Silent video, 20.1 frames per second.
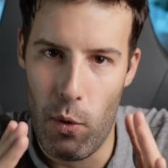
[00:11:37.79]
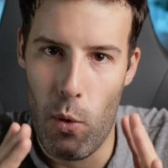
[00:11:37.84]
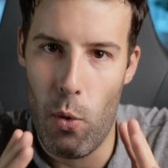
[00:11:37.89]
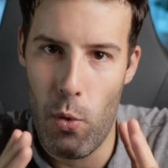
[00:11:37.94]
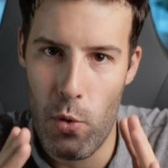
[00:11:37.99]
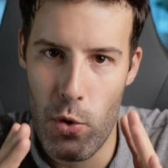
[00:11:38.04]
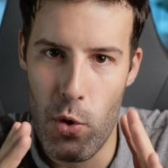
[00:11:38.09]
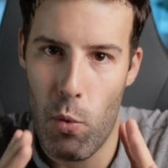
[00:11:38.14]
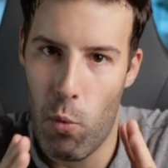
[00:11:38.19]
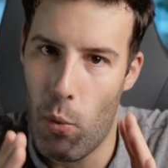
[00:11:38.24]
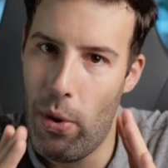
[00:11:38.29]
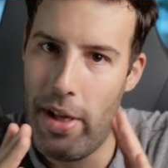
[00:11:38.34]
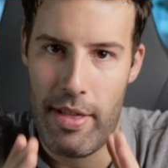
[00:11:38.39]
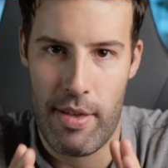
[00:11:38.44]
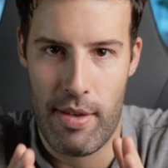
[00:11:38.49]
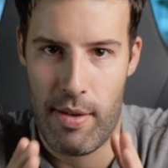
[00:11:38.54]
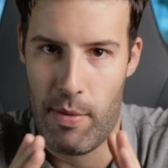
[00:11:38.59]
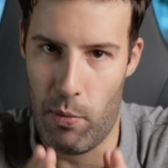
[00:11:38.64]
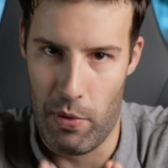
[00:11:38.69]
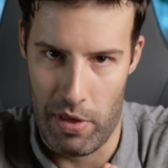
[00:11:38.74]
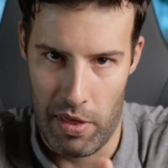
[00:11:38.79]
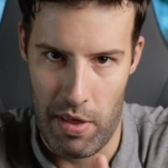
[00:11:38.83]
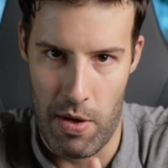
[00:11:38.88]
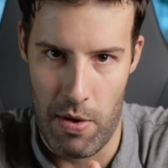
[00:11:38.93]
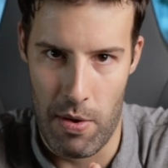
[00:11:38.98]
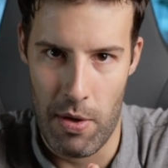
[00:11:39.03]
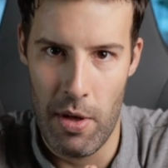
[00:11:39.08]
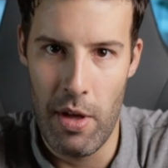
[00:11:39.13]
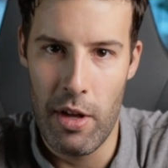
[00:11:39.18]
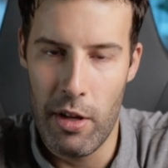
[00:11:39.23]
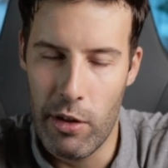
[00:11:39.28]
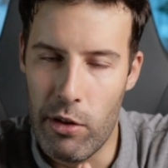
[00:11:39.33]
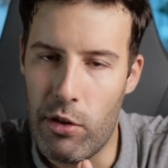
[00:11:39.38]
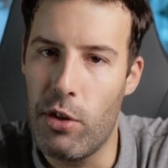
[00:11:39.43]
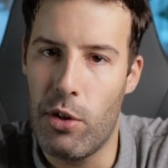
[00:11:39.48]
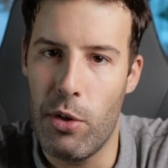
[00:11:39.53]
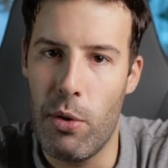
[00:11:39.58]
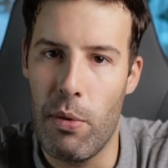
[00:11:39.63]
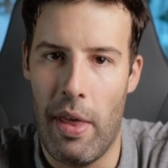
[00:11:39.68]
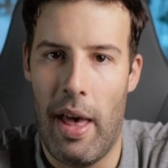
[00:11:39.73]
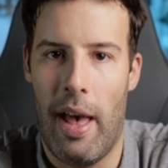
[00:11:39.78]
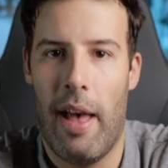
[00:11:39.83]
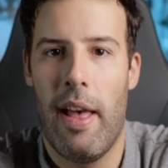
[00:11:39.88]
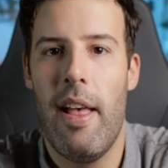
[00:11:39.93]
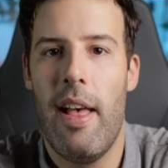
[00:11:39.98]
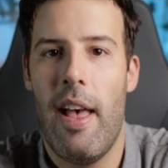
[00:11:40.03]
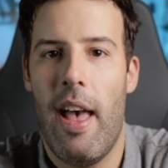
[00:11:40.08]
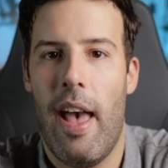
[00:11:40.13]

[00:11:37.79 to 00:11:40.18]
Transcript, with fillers: all your wits with you to do that.